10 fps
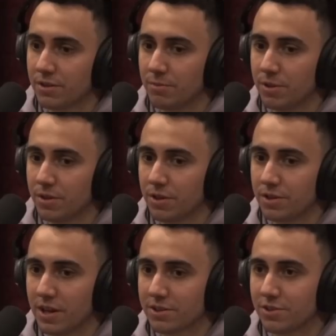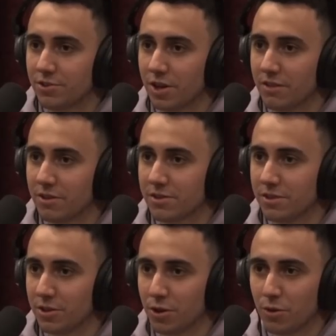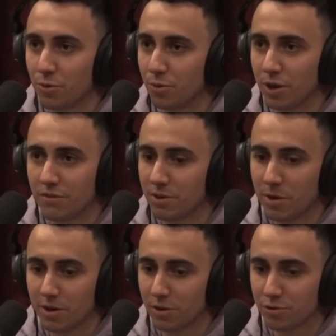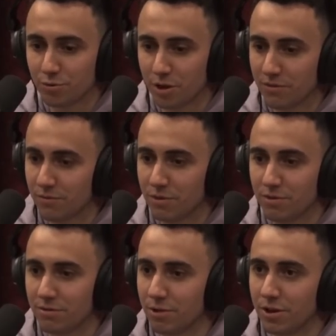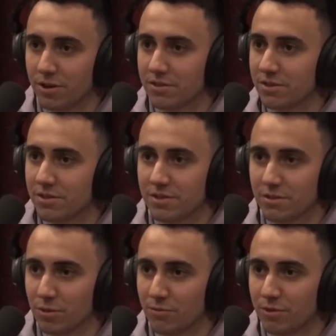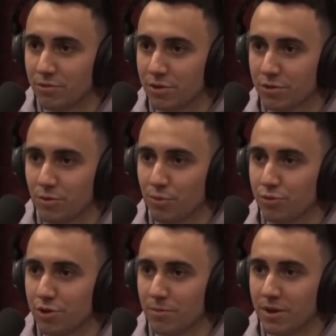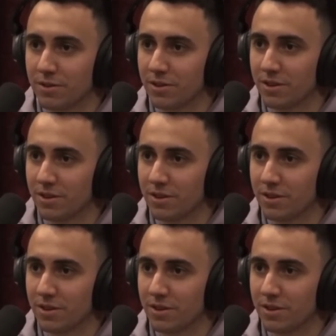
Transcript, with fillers: I mean, the taxi drivers, they know who, everybody knows who Efren Reyes is, you know, Francisco Bustamante.